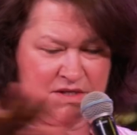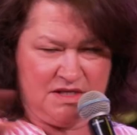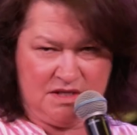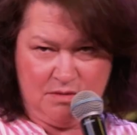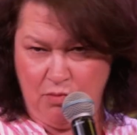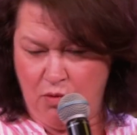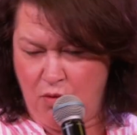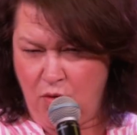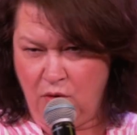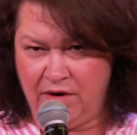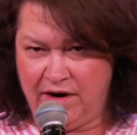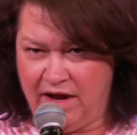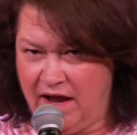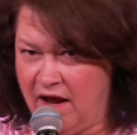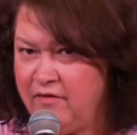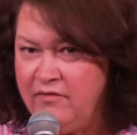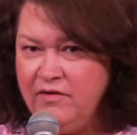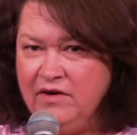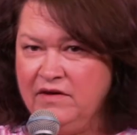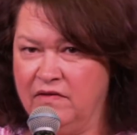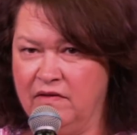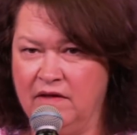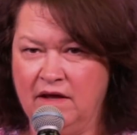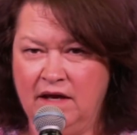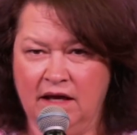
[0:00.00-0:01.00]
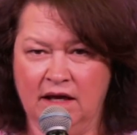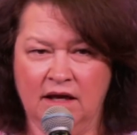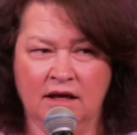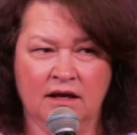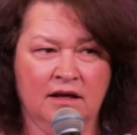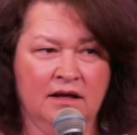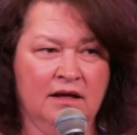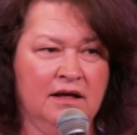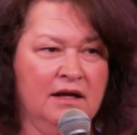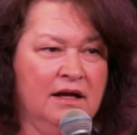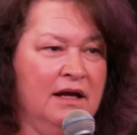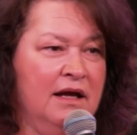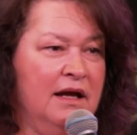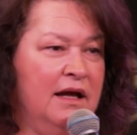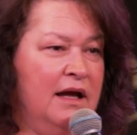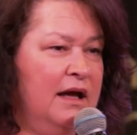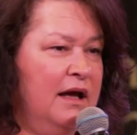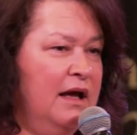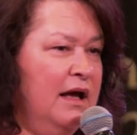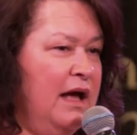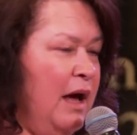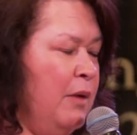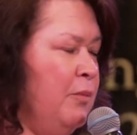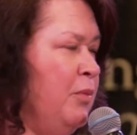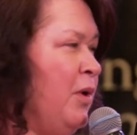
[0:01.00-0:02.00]
the board, everything.
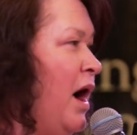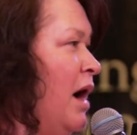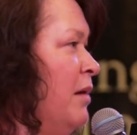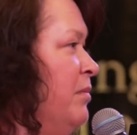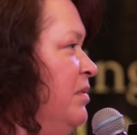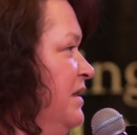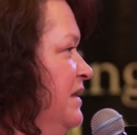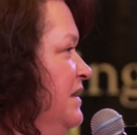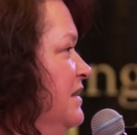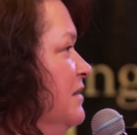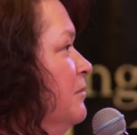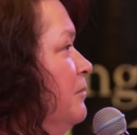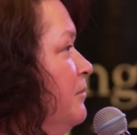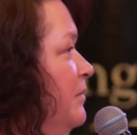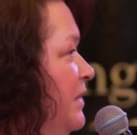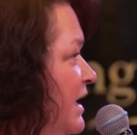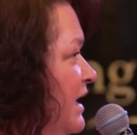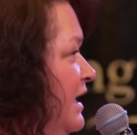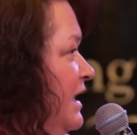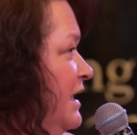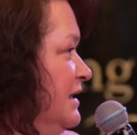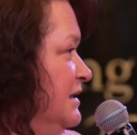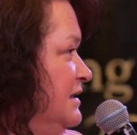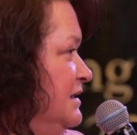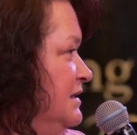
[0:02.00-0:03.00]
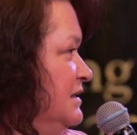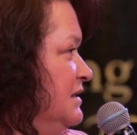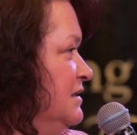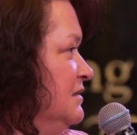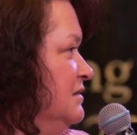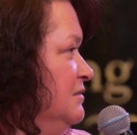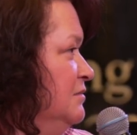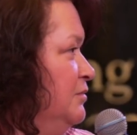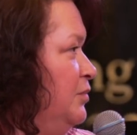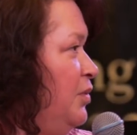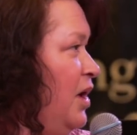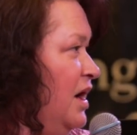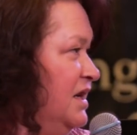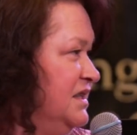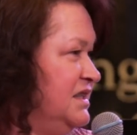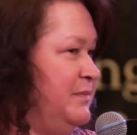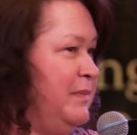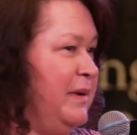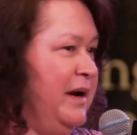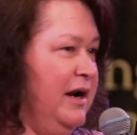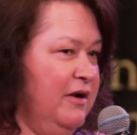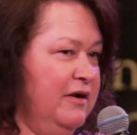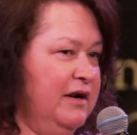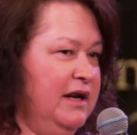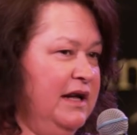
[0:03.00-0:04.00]
And probably the biggest
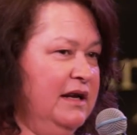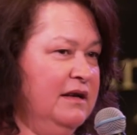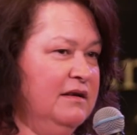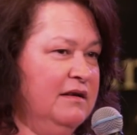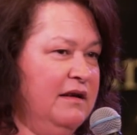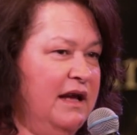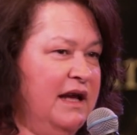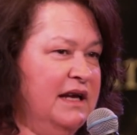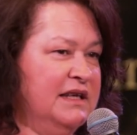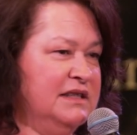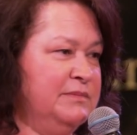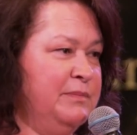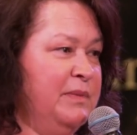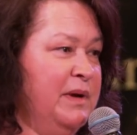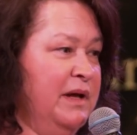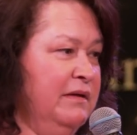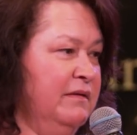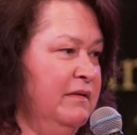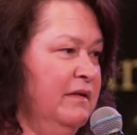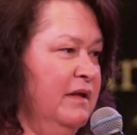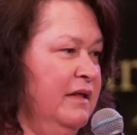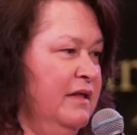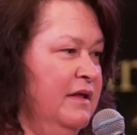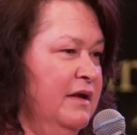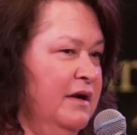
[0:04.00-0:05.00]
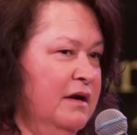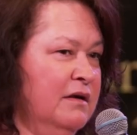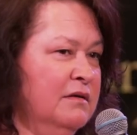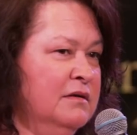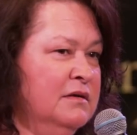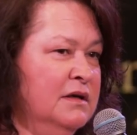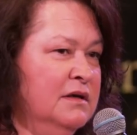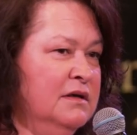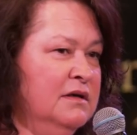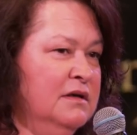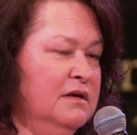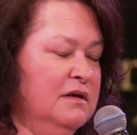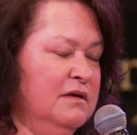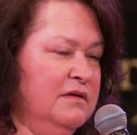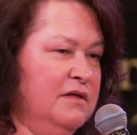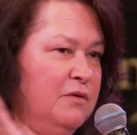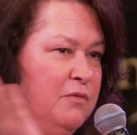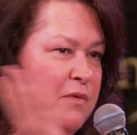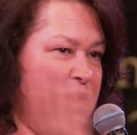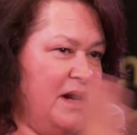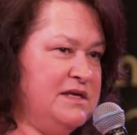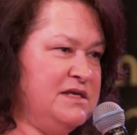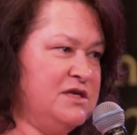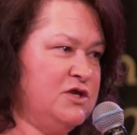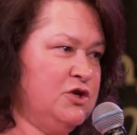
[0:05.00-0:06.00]
prosperity has been the
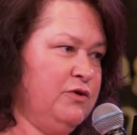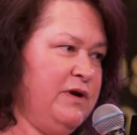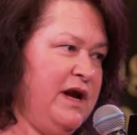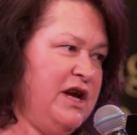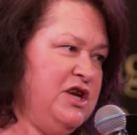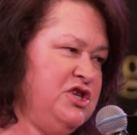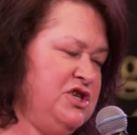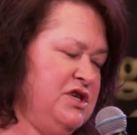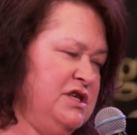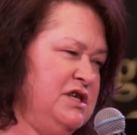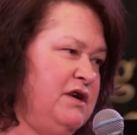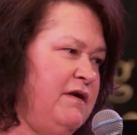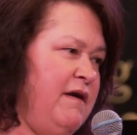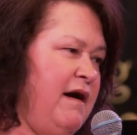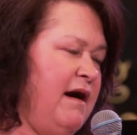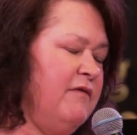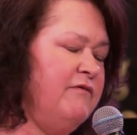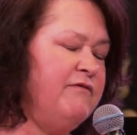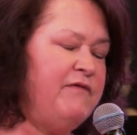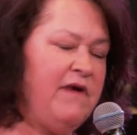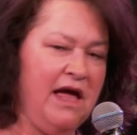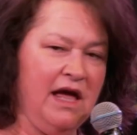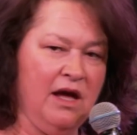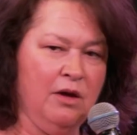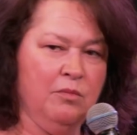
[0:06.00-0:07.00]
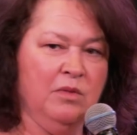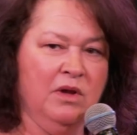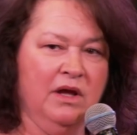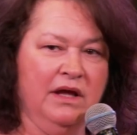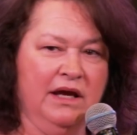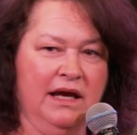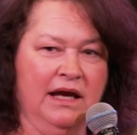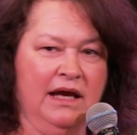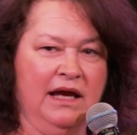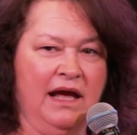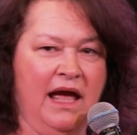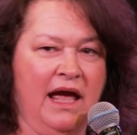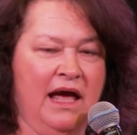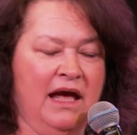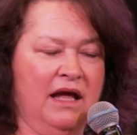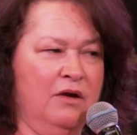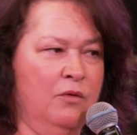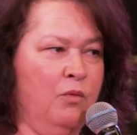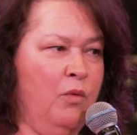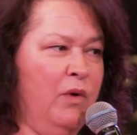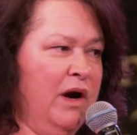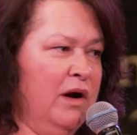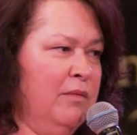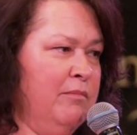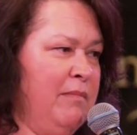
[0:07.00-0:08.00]
restoration to our family
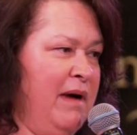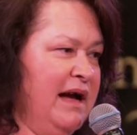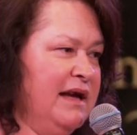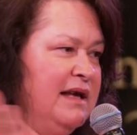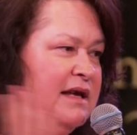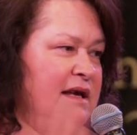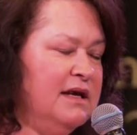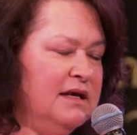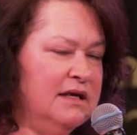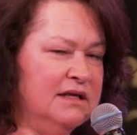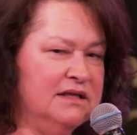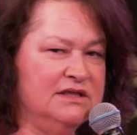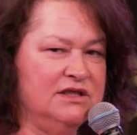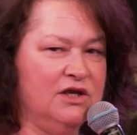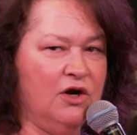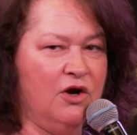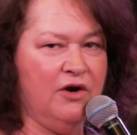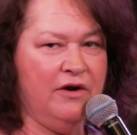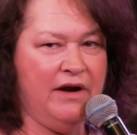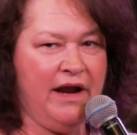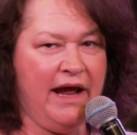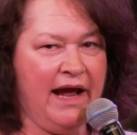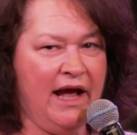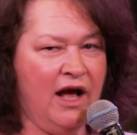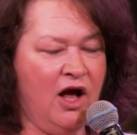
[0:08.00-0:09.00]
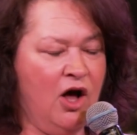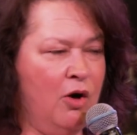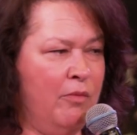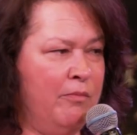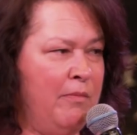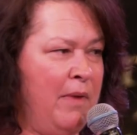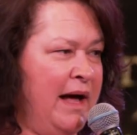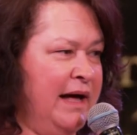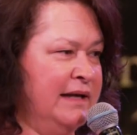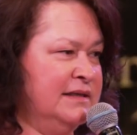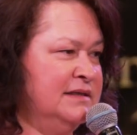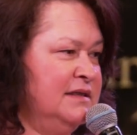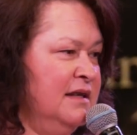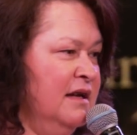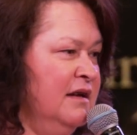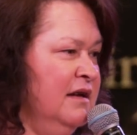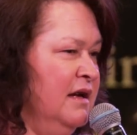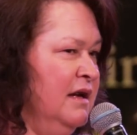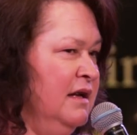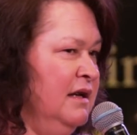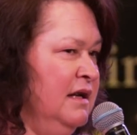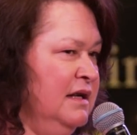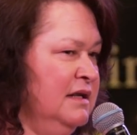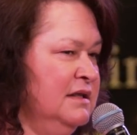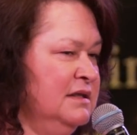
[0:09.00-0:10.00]
and where my kids are now. My
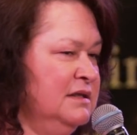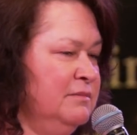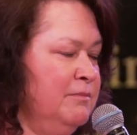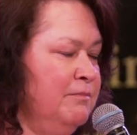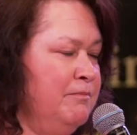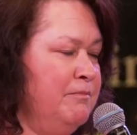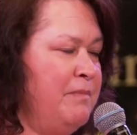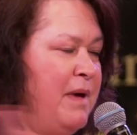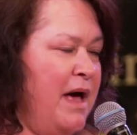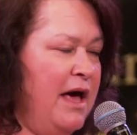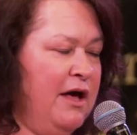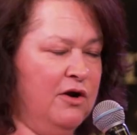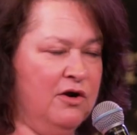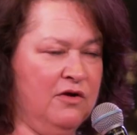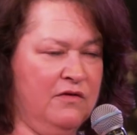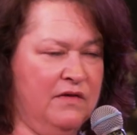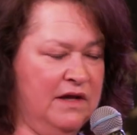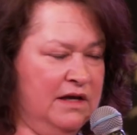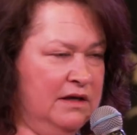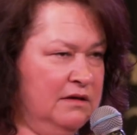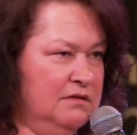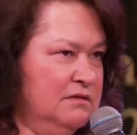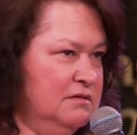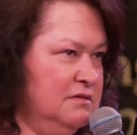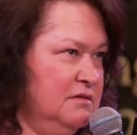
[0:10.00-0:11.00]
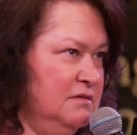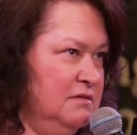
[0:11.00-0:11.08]
son is better than